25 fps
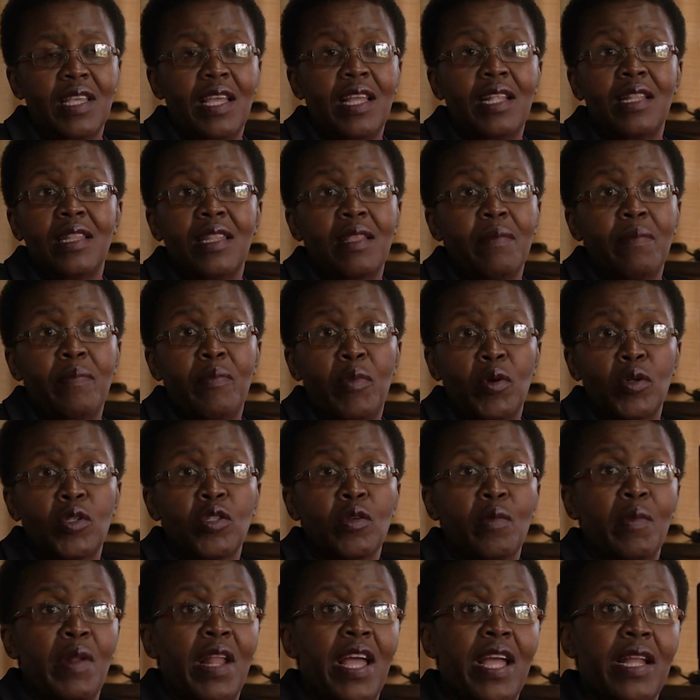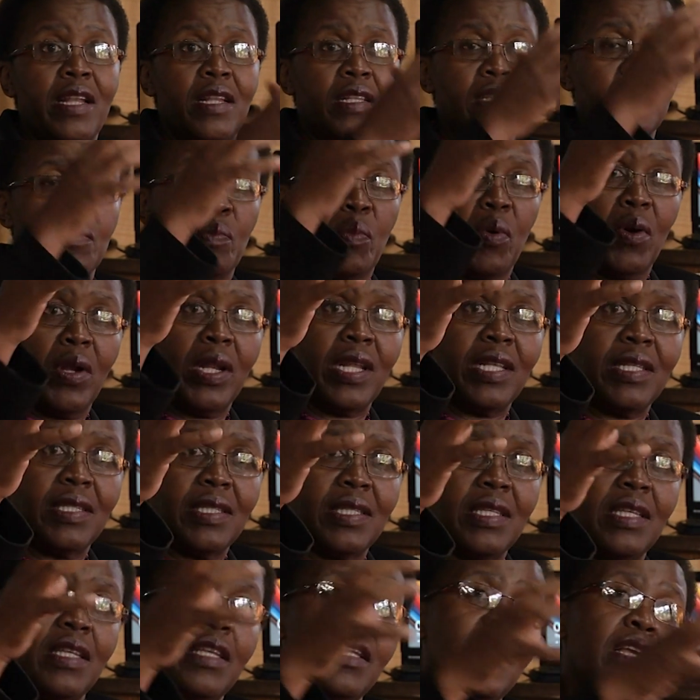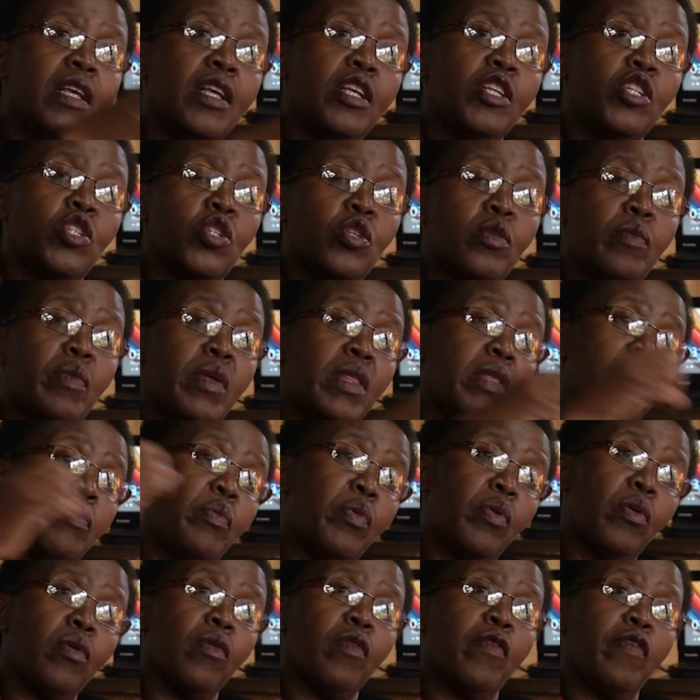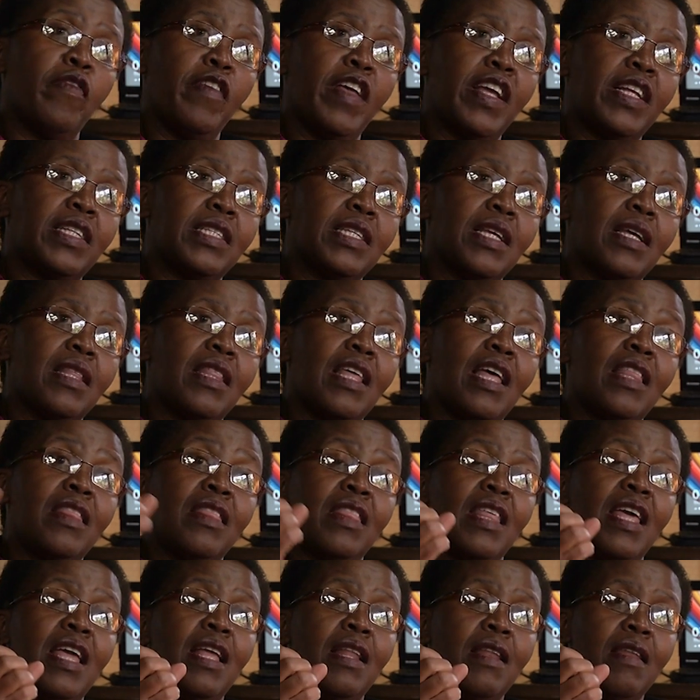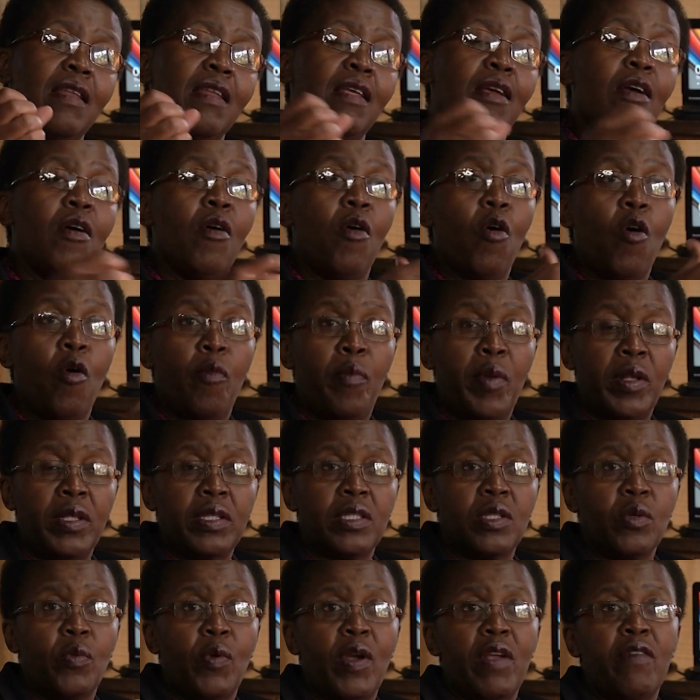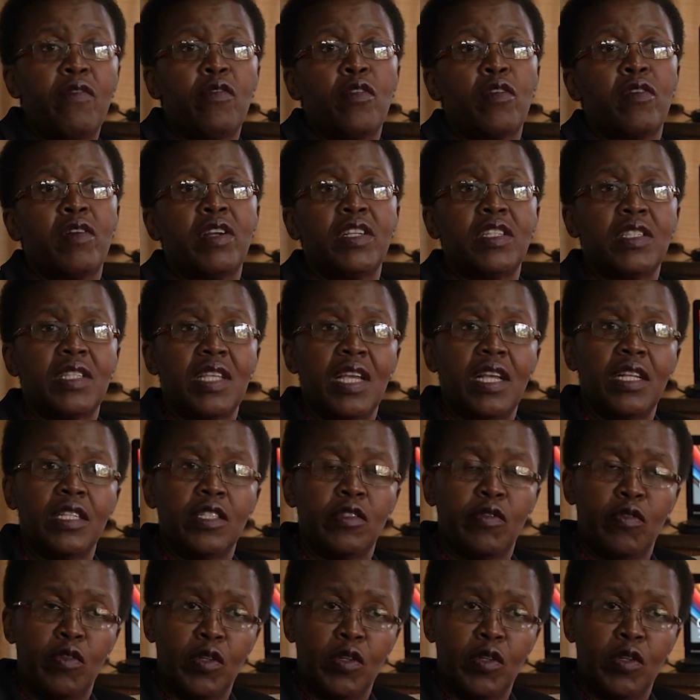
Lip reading: And the bottom line is policy should be the pull factor that then opens the way for research,